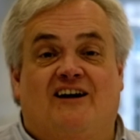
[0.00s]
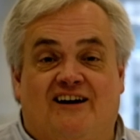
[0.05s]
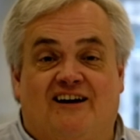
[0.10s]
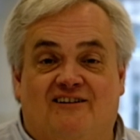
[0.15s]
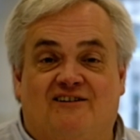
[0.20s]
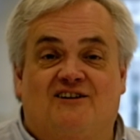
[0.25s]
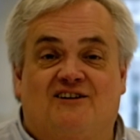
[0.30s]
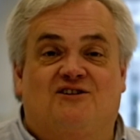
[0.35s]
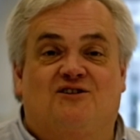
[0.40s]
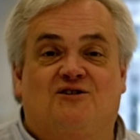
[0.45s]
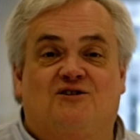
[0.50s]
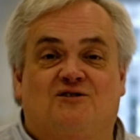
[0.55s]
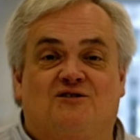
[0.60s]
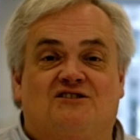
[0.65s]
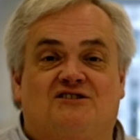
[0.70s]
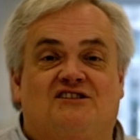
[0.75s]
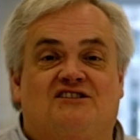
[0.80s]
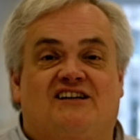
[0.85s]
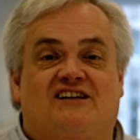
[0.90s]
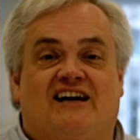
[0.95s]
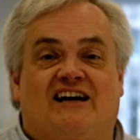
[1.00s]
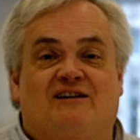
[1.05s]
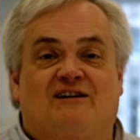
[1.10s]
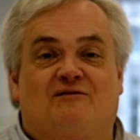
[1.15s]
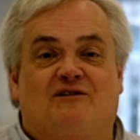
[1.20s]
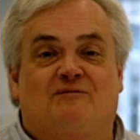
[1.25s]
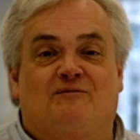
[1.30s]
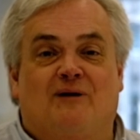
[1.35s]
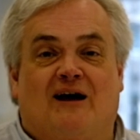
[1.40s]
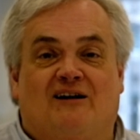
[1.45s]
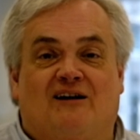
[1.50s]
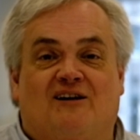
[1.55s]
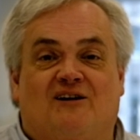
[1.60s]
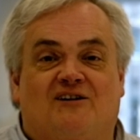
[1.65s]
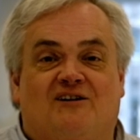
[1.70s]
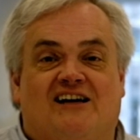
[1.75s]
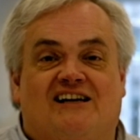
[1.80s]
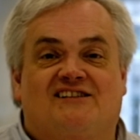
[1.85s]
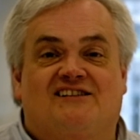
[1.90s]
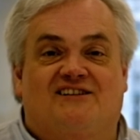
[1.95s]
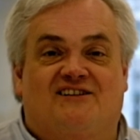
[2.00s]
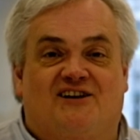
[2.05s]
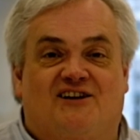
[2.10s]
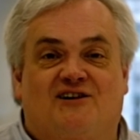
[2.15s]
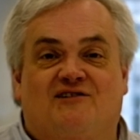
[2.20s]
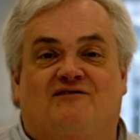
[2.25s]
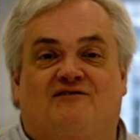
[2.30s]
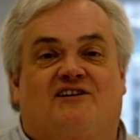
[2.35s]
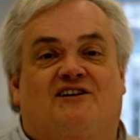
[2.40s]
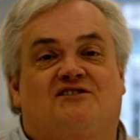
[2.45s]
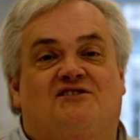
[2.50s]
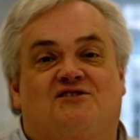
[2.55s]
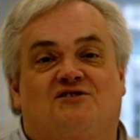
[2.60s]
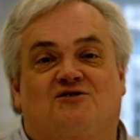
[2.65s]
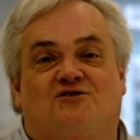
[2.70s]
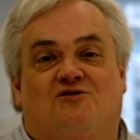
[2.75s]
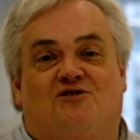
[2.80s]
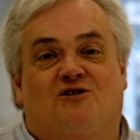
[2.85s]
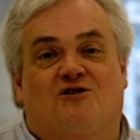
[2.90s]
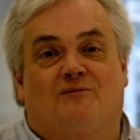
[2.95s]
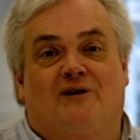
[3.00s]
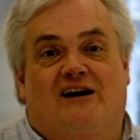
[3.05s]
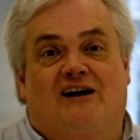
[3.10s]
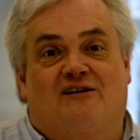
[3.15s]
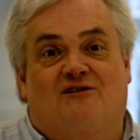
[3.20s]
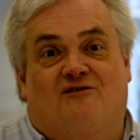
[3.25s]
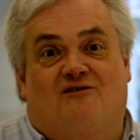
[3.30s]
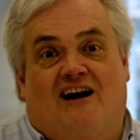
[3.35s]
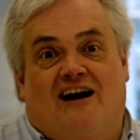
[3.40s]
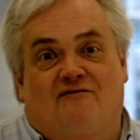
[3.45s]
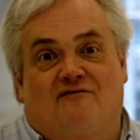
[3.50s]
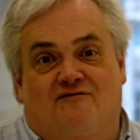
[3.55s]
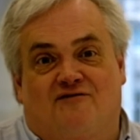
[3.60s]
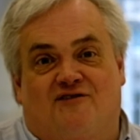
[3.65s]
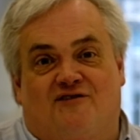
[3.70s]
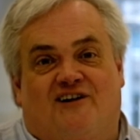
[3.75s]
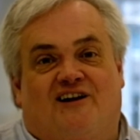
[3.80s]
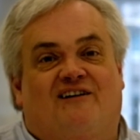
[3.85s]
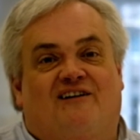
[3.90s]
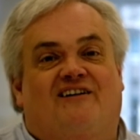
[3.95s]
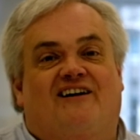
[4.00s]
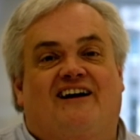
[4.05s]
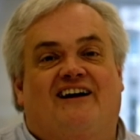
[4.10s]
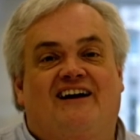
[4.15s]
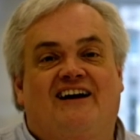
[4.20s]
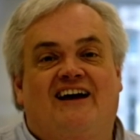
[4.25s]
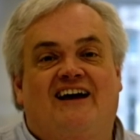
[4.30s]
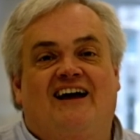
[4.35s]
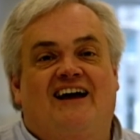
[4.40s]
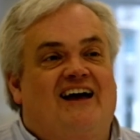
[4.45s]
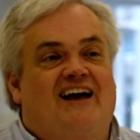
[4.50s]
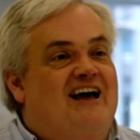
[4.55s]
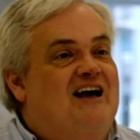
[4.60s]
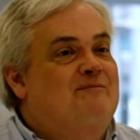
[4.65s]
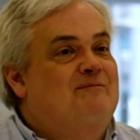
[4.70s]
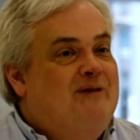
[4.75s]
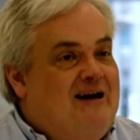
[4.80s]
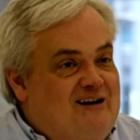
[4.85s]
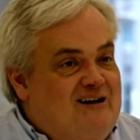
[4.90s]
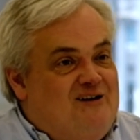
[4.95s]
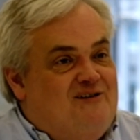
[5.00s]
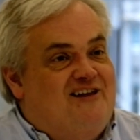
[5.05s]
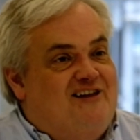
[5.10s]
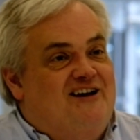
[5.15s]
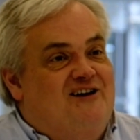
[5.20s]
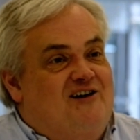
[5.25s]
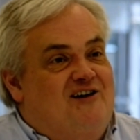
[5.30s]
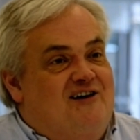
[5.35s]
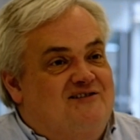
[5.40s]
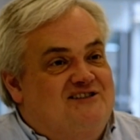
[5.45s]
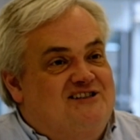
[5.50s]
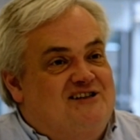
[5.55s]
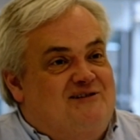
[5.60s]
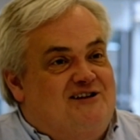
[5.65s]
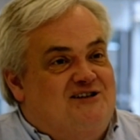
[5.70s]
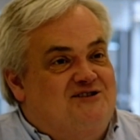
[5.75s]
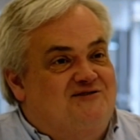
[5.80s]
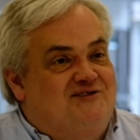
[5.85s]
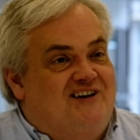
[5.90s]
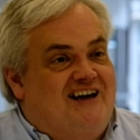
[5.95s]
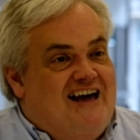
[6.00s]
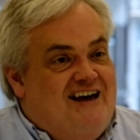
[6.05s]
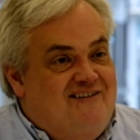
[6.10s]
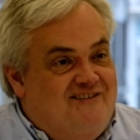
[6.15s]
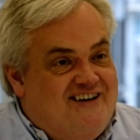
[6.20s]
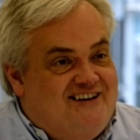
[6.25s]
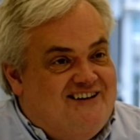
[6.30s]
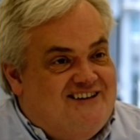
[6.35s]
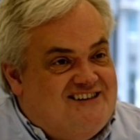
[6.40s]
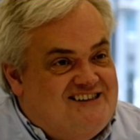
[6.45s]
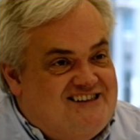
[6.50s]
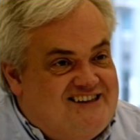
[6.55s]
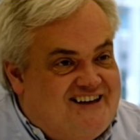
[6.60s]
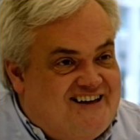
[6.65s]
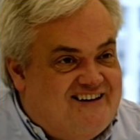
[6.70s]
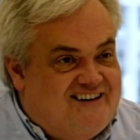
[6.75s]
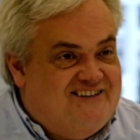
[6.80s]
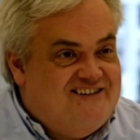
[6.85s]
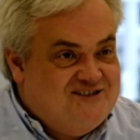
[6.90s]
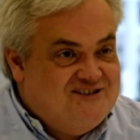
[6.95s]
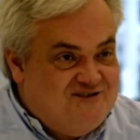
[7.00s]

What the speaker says: here at Google today with Paulo Casanova to talk about graph theory. Paulo, thank you ever so much for having us here. It's